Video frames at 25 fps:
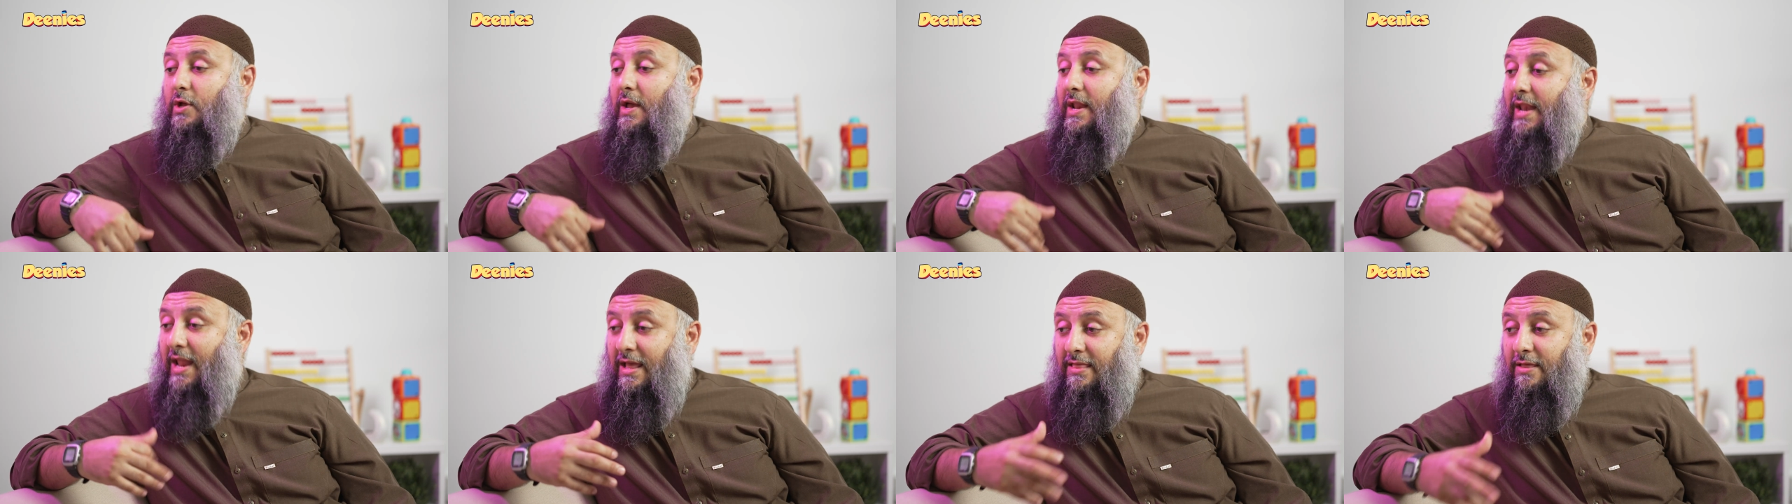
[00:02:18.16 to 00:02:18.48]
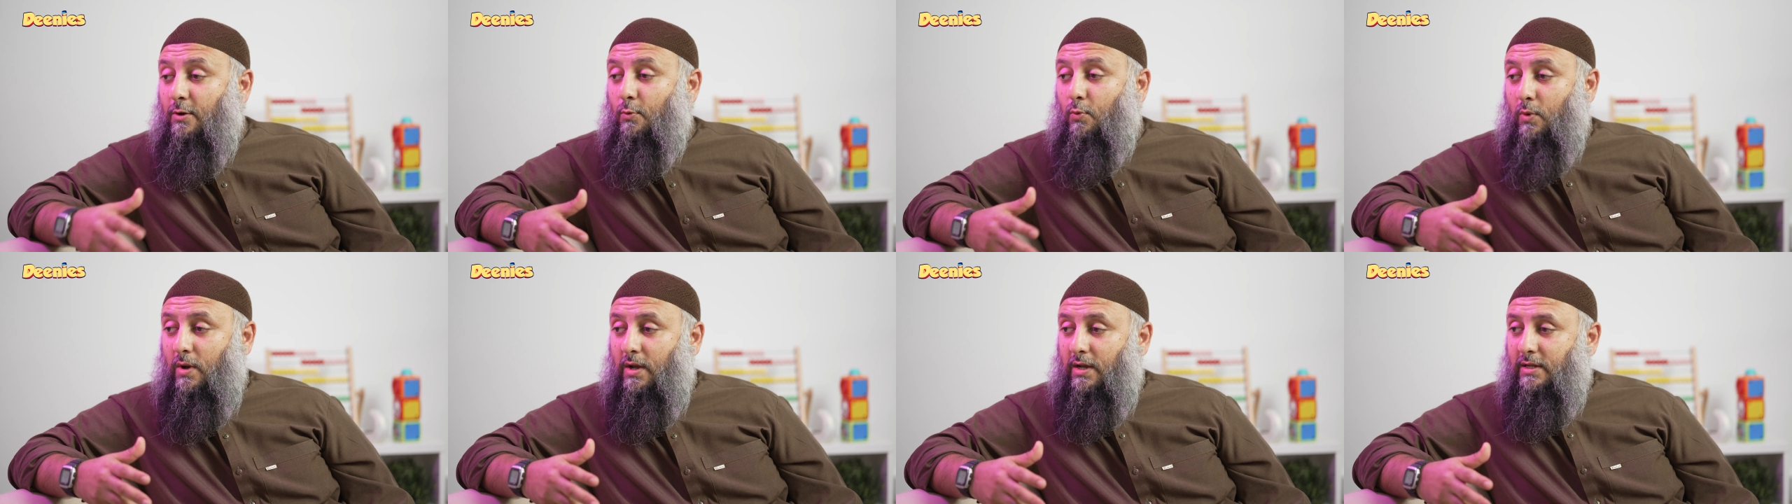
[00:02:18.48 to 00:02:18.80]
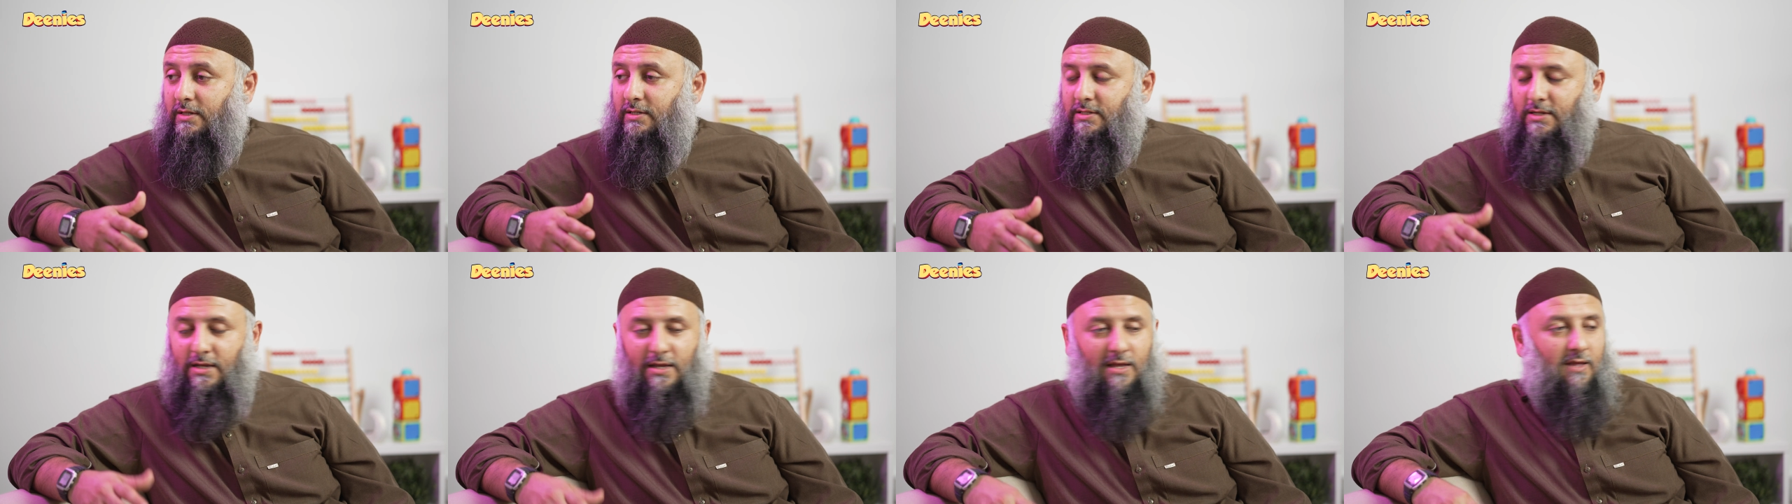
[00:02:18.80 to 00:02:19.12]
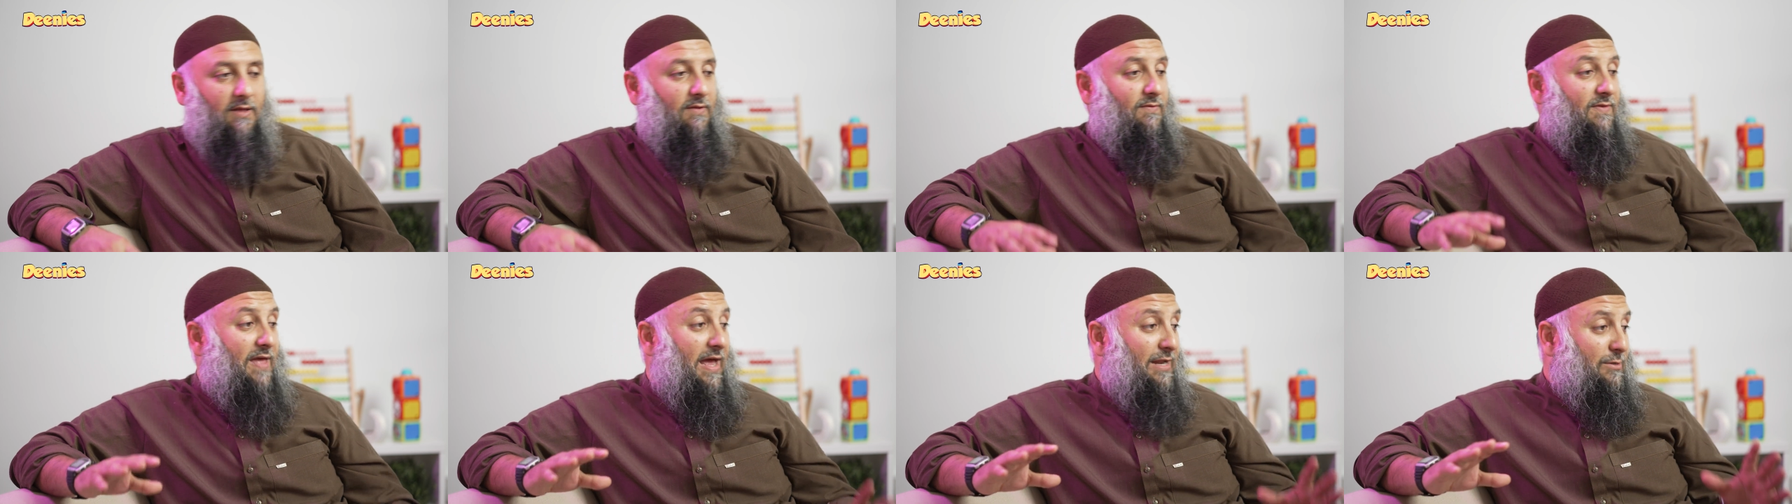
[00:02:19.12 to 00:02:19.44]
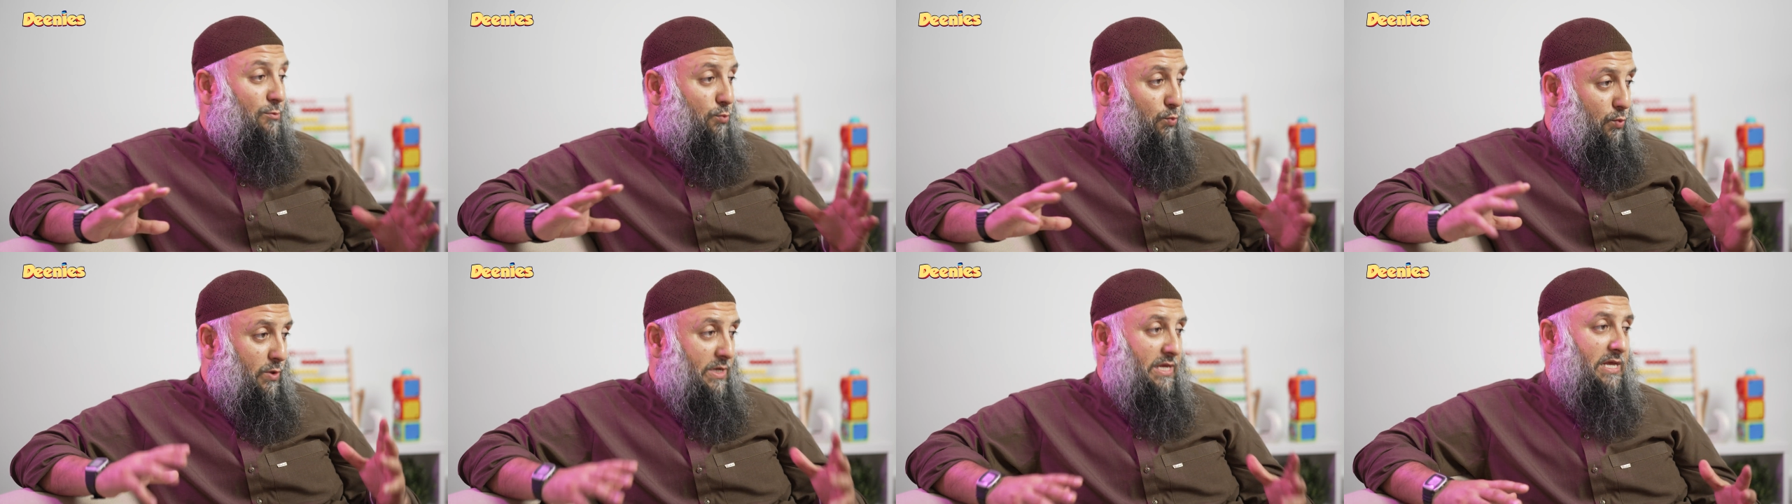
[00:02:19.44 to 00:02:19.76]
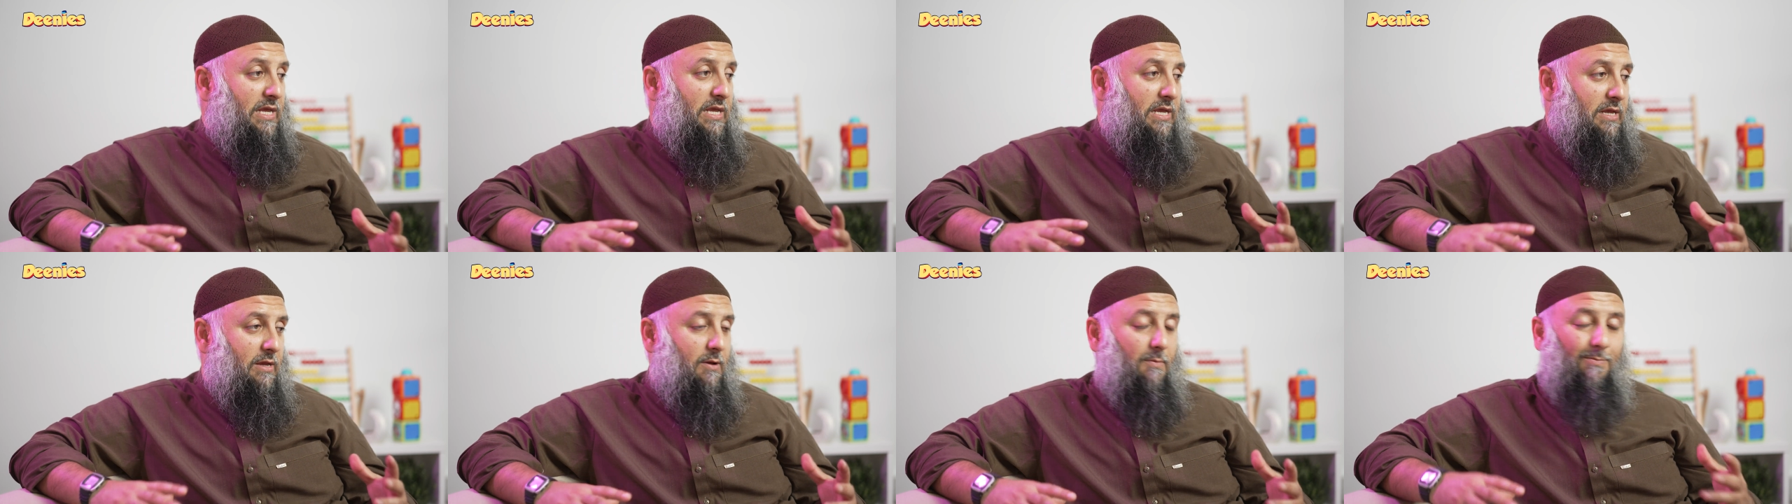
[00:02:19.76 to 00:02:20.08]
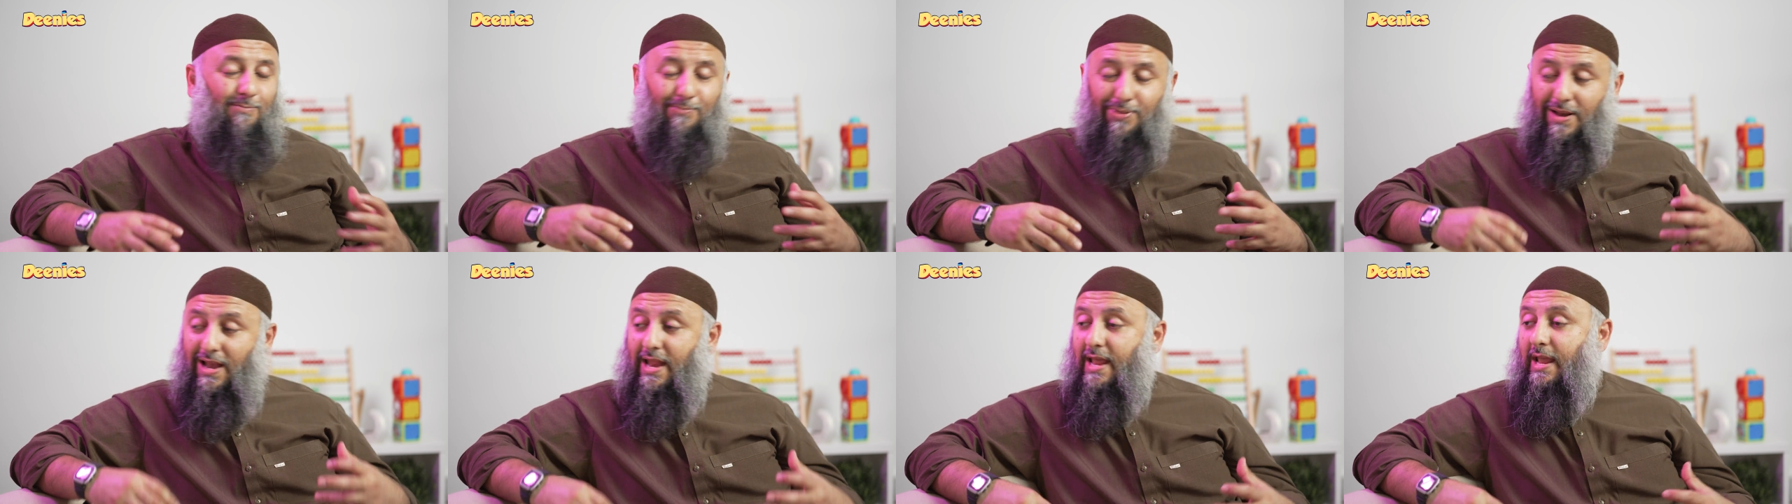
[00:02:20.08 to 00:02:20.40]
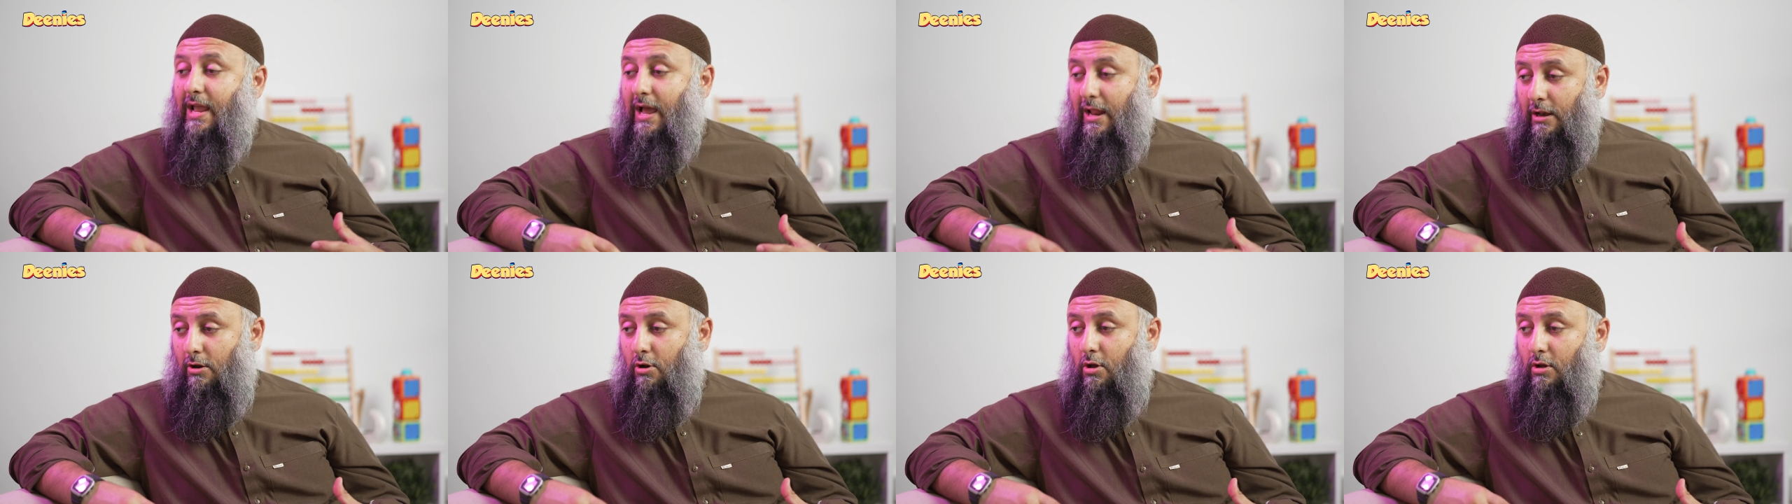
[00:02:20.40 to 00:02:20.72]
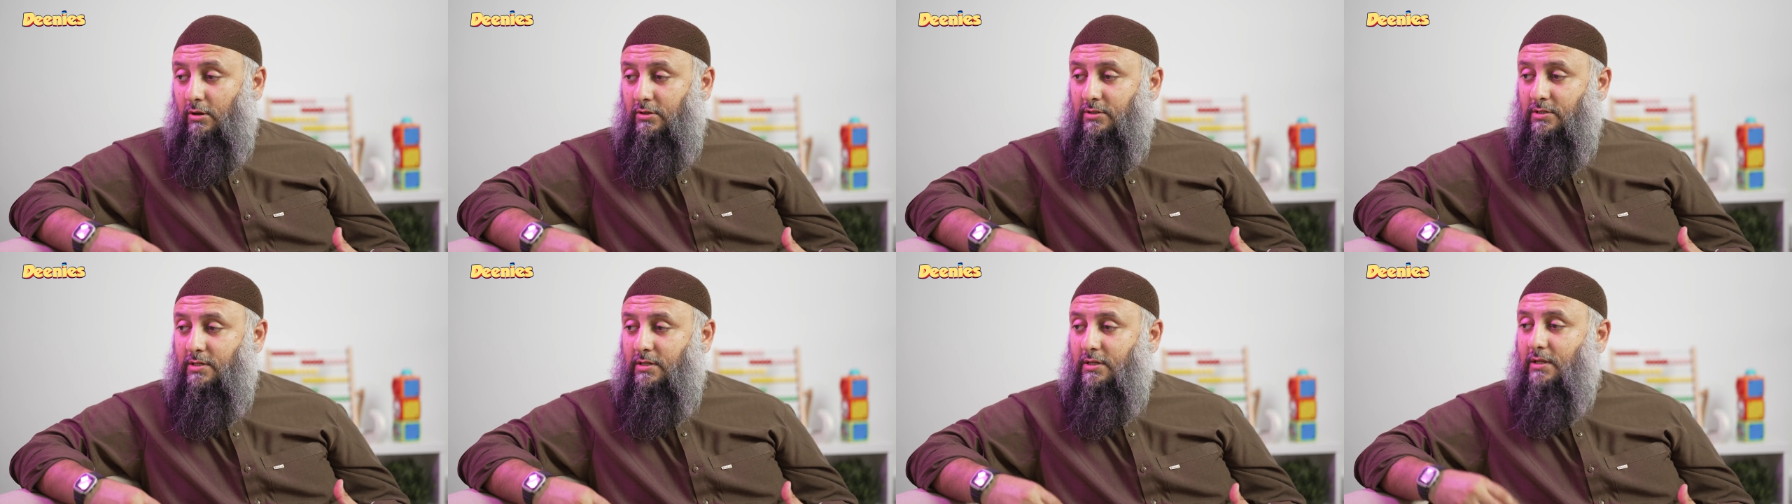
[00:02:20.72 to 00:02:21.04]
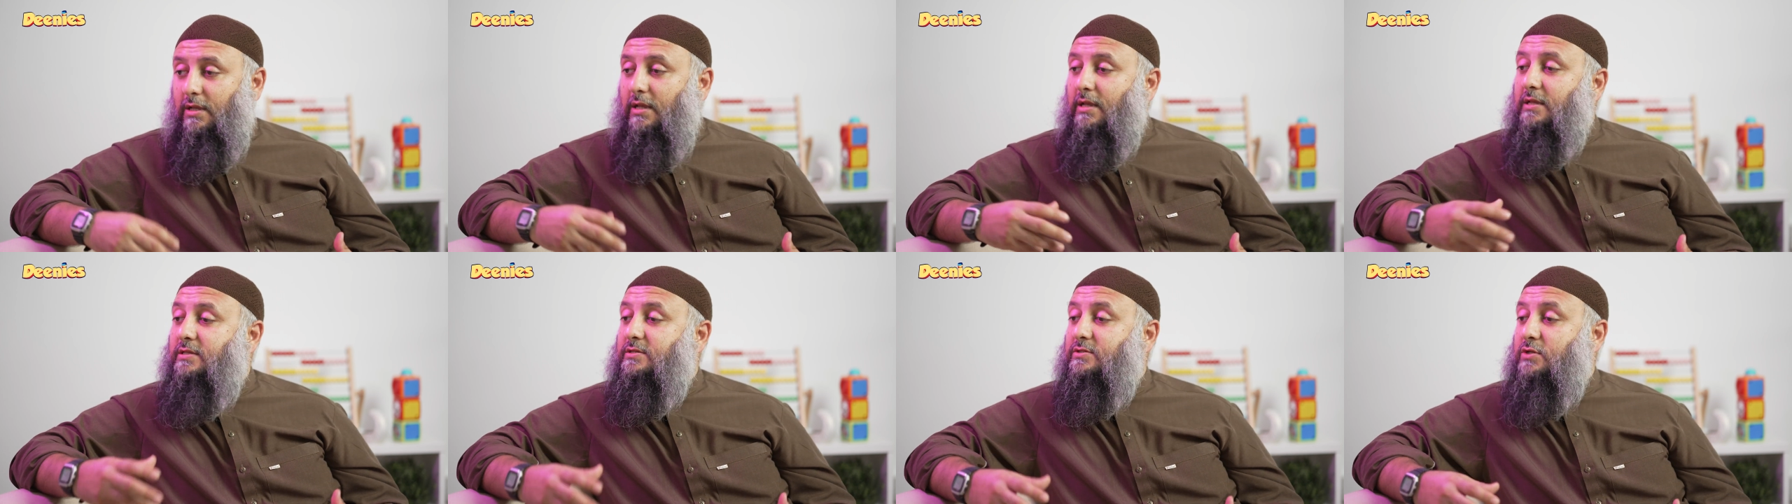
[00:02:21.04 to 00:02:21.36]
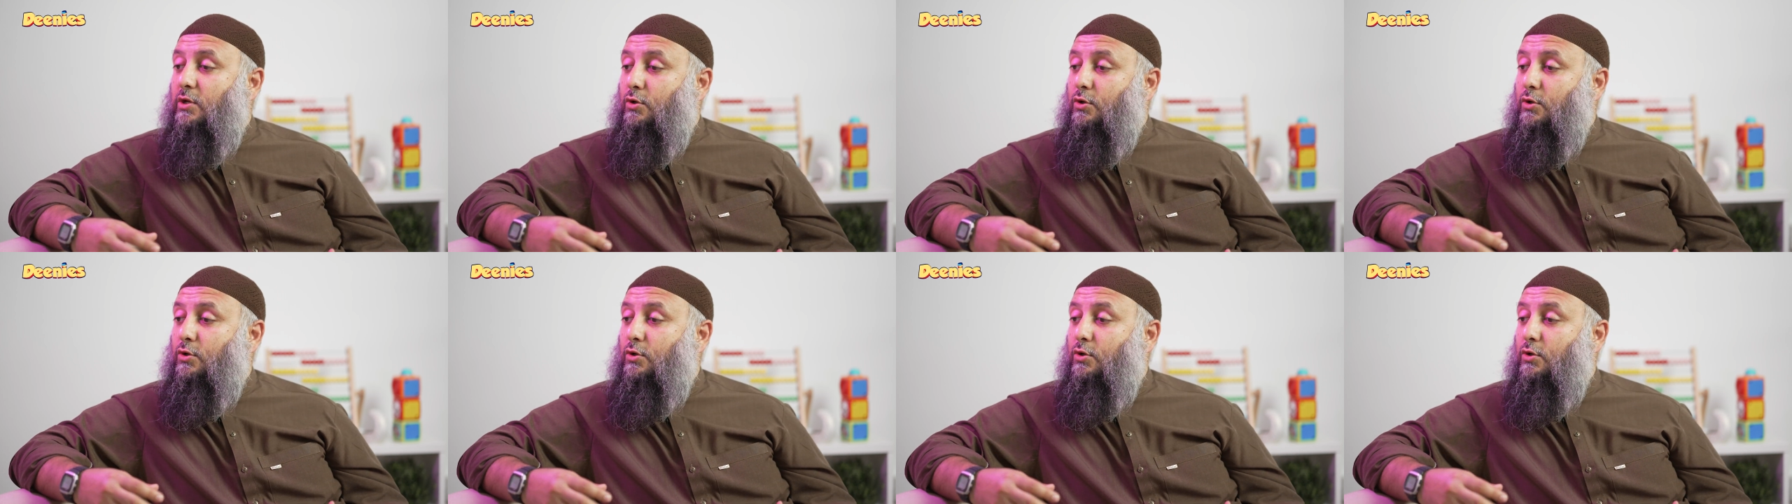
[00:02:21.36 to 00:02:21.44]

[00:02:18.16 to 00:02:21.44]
another word that we play a lot is